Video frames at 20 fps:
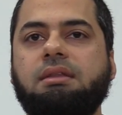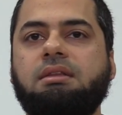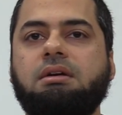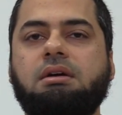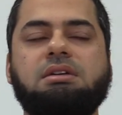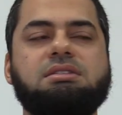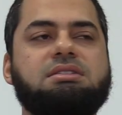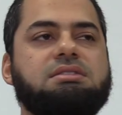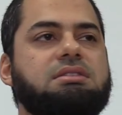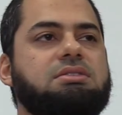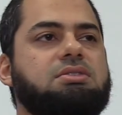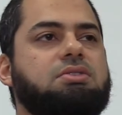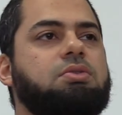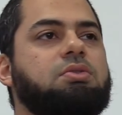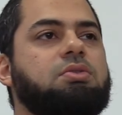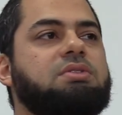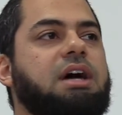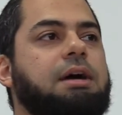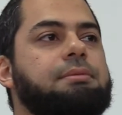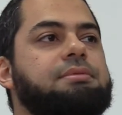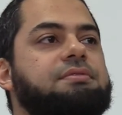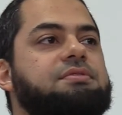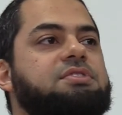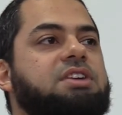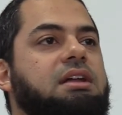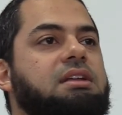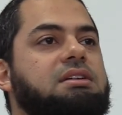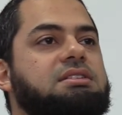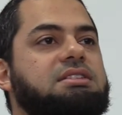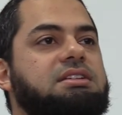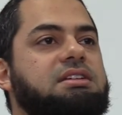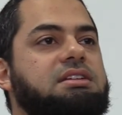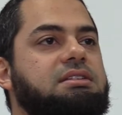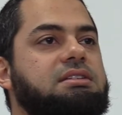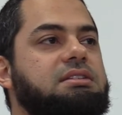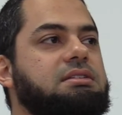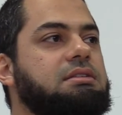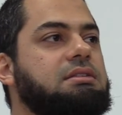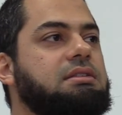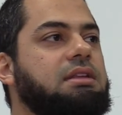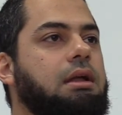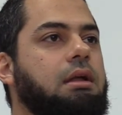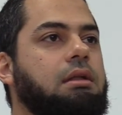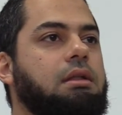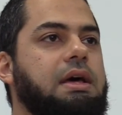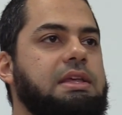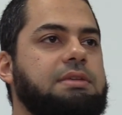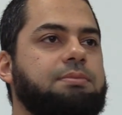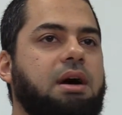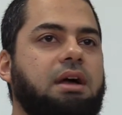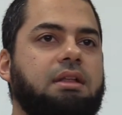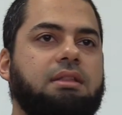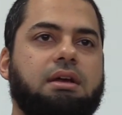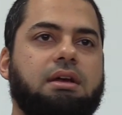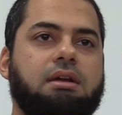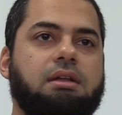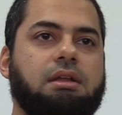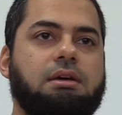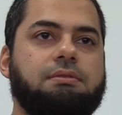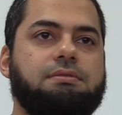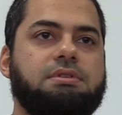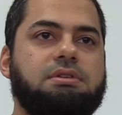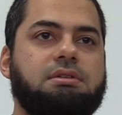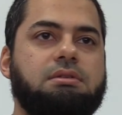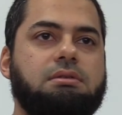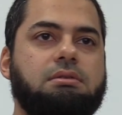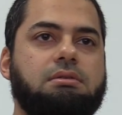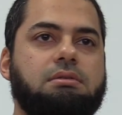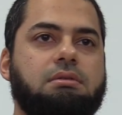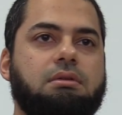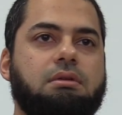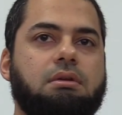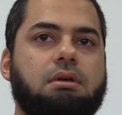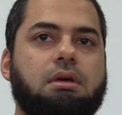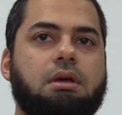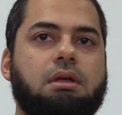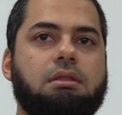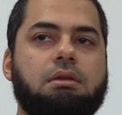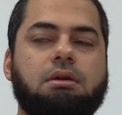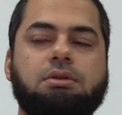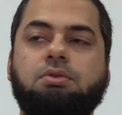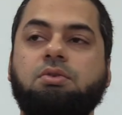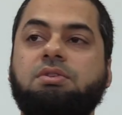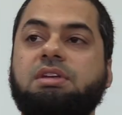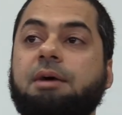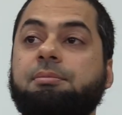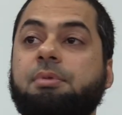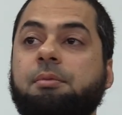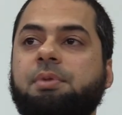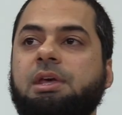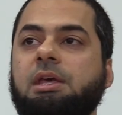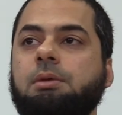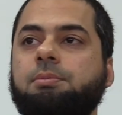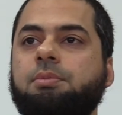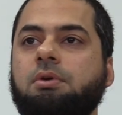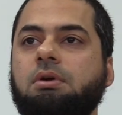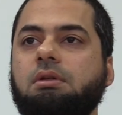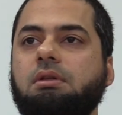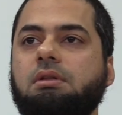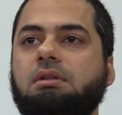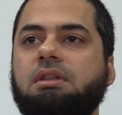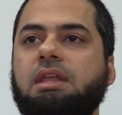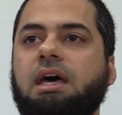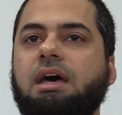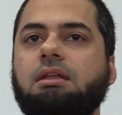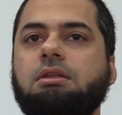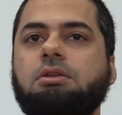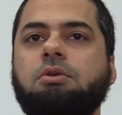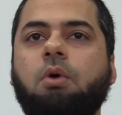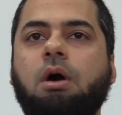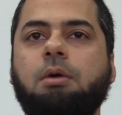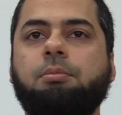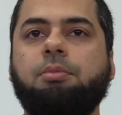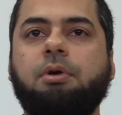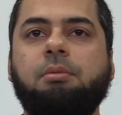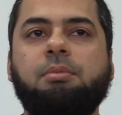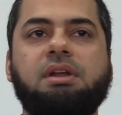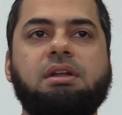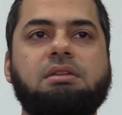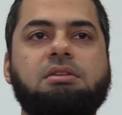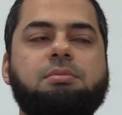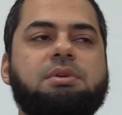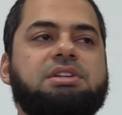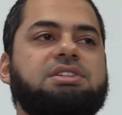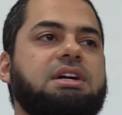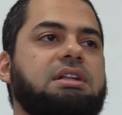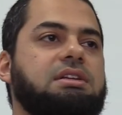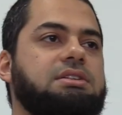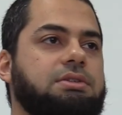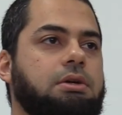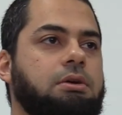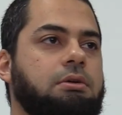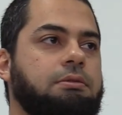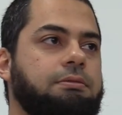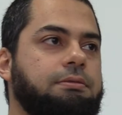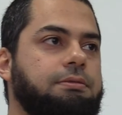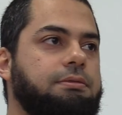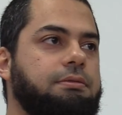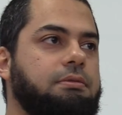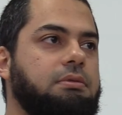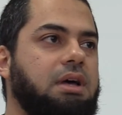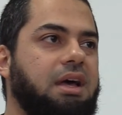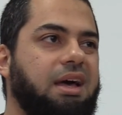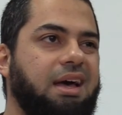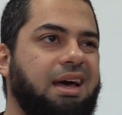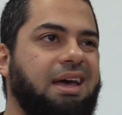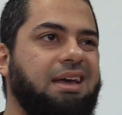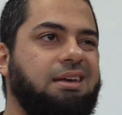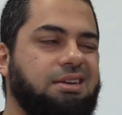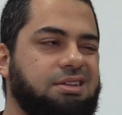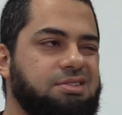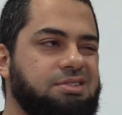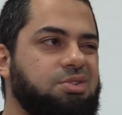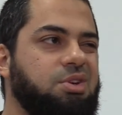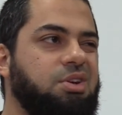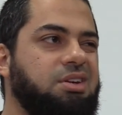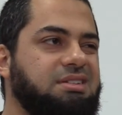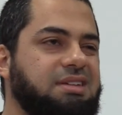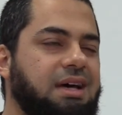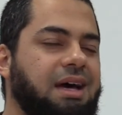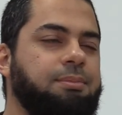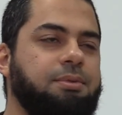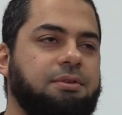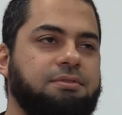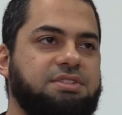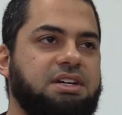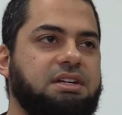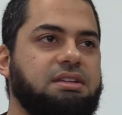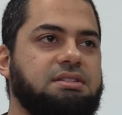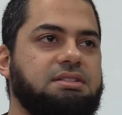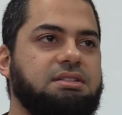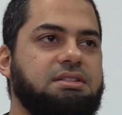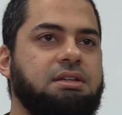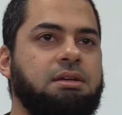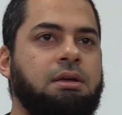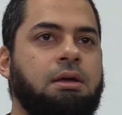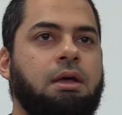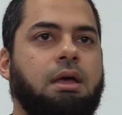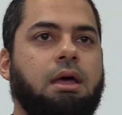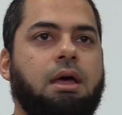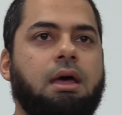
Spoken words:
there are two types of jealousies that Allah subhanahu wa ta'ala loves. There are two types of people that you are permitted to be jealous of, a certain type of jealousy.